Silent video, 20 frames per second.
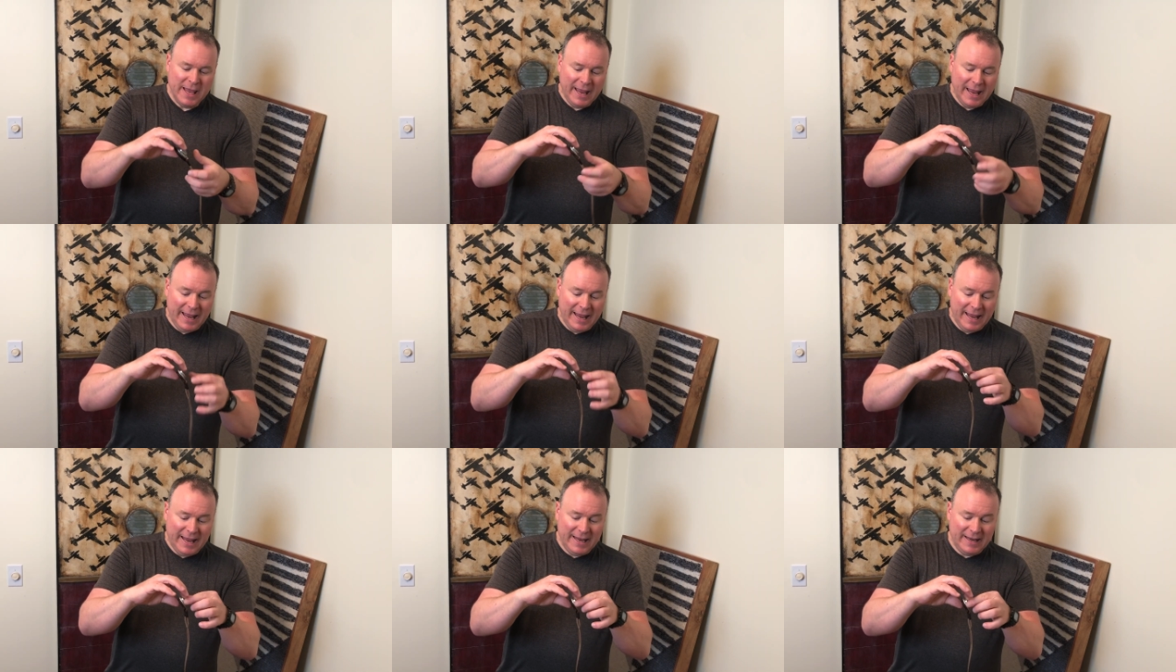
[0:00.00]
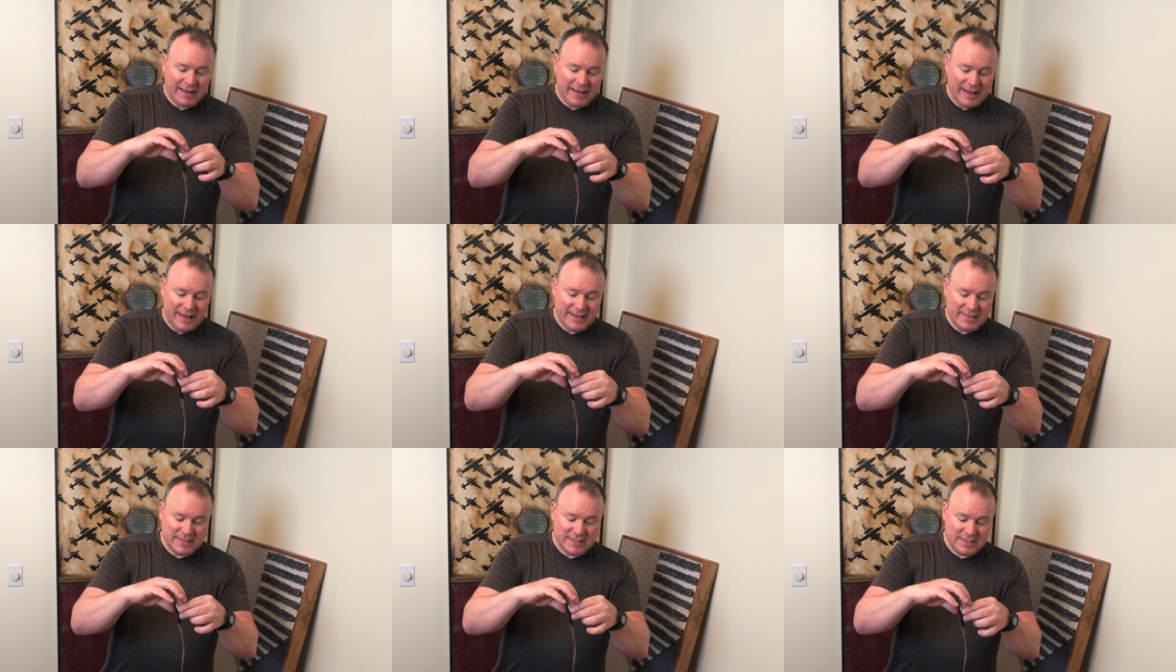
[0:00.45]
And
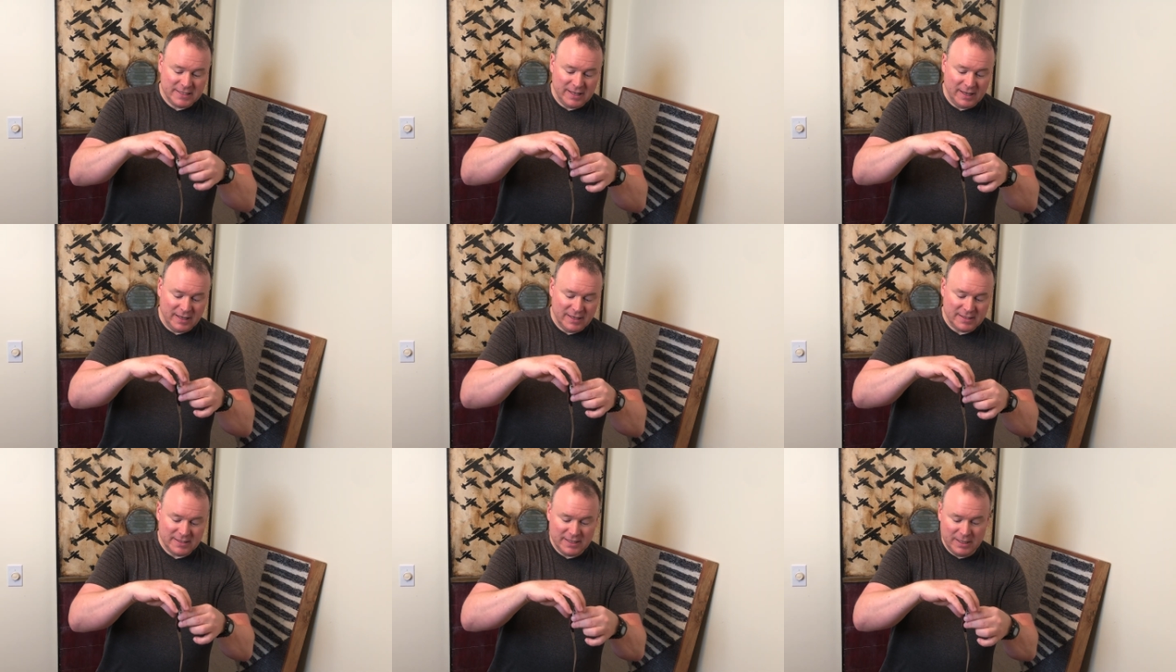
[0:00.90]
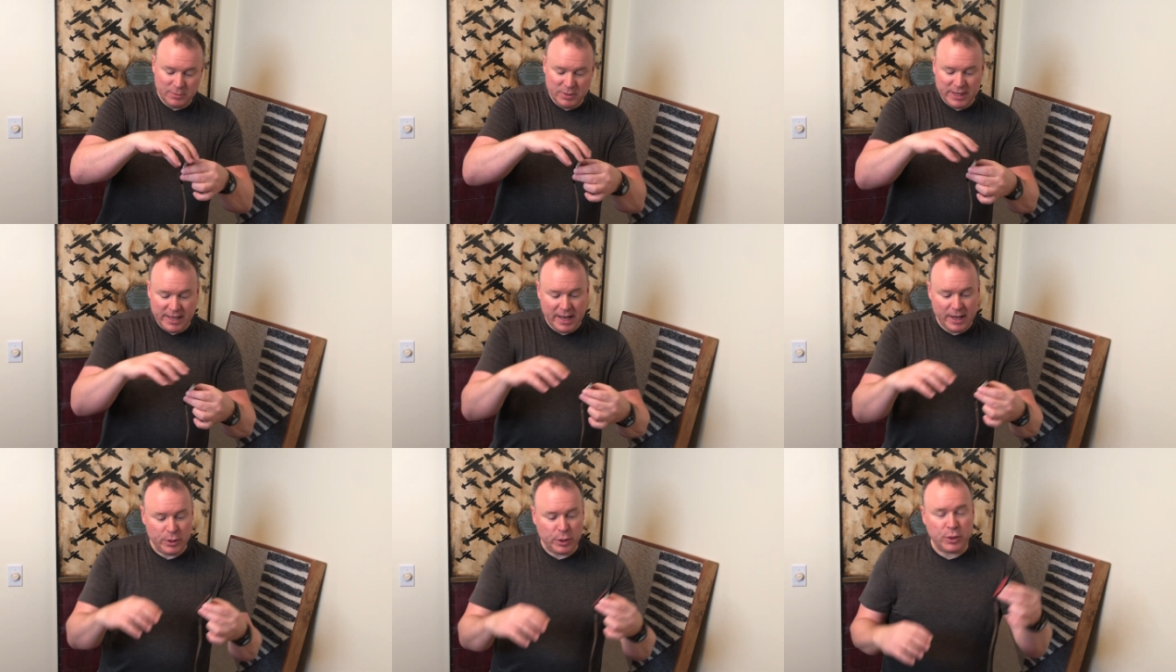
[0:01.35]
I stuck some of
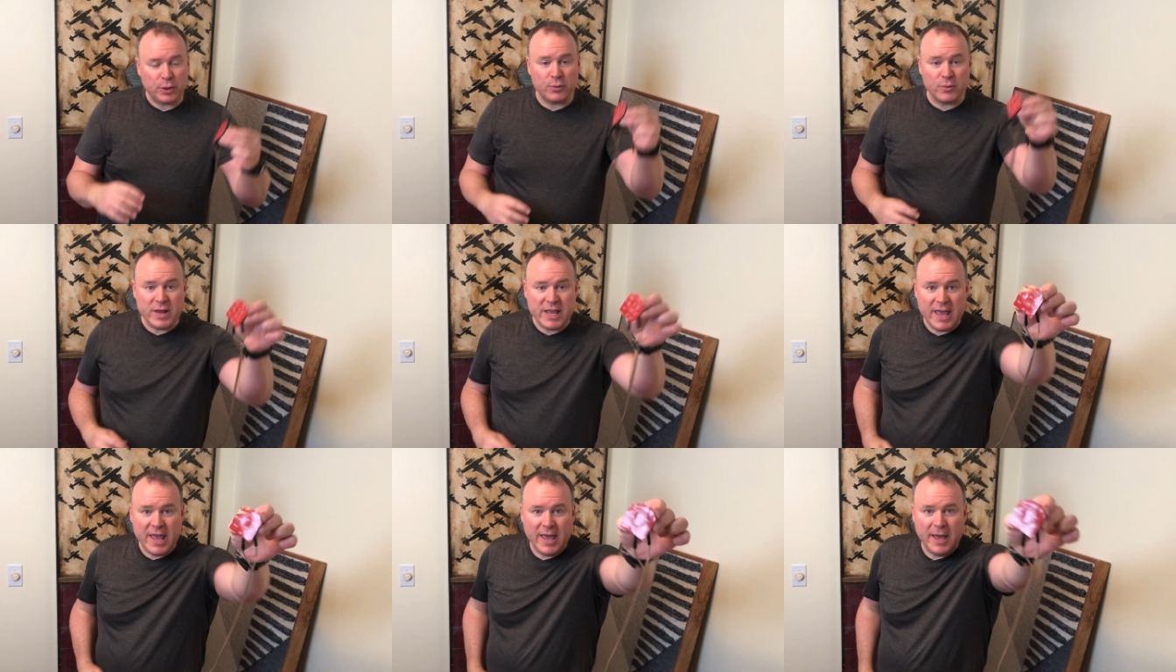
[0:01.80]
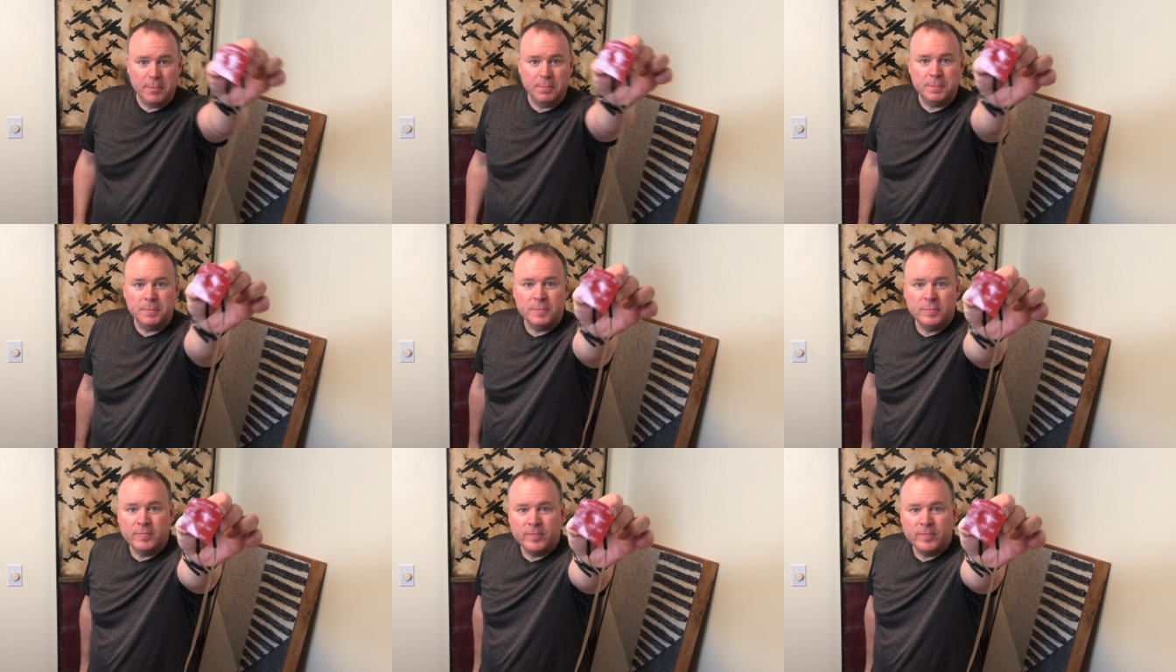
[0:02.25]
that 3M